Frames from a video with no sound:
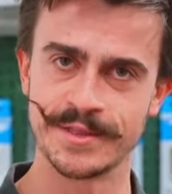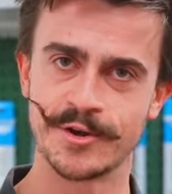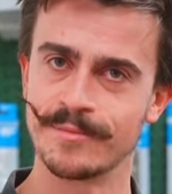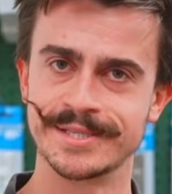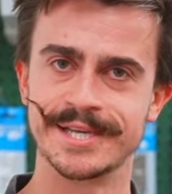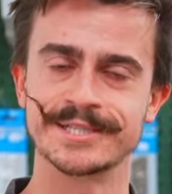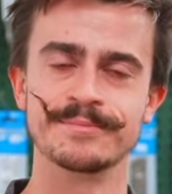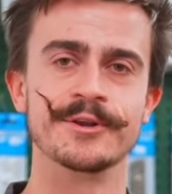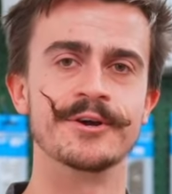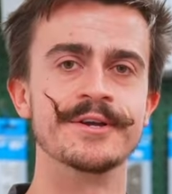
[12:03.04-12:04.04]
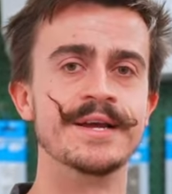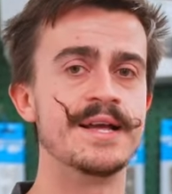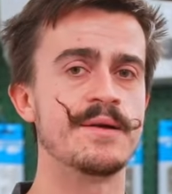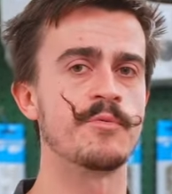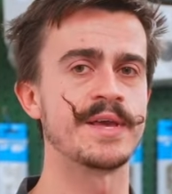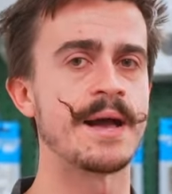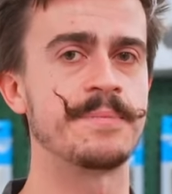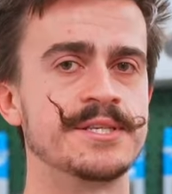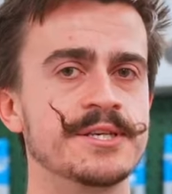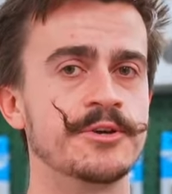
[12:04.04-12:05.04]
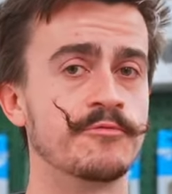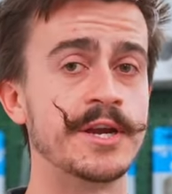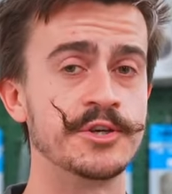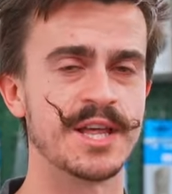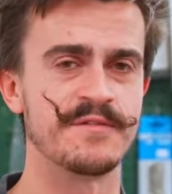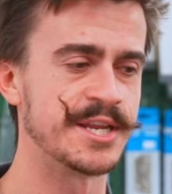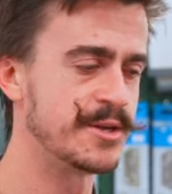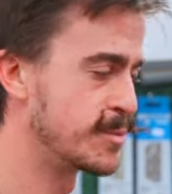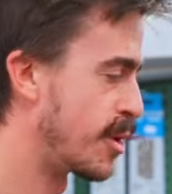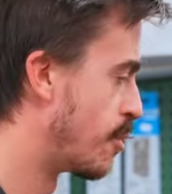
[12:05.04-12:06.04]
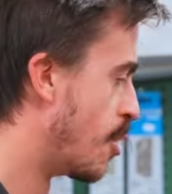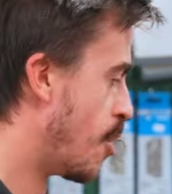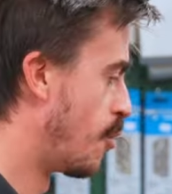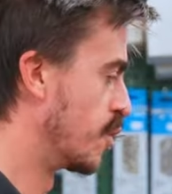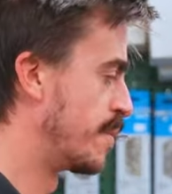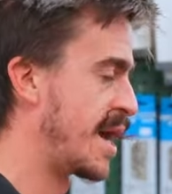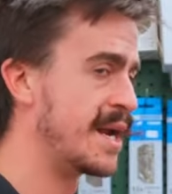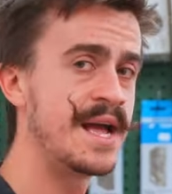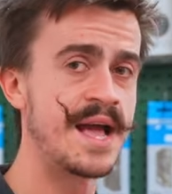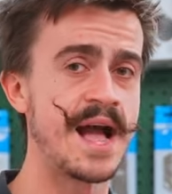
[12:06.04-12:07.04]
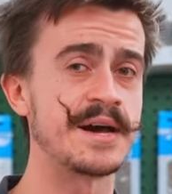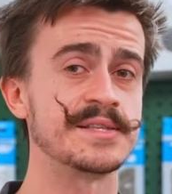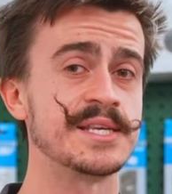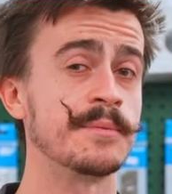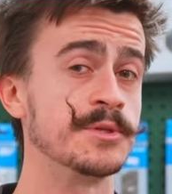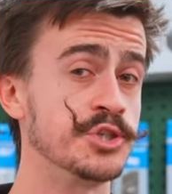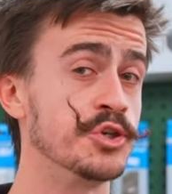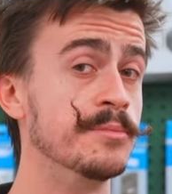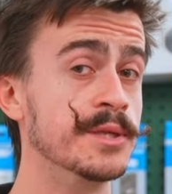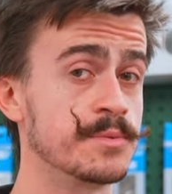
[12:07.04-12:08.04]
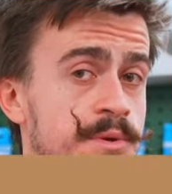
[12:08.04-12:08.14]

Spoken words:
the comment section below. We'll be happy to redo that video as well, all about how to set up a tubeless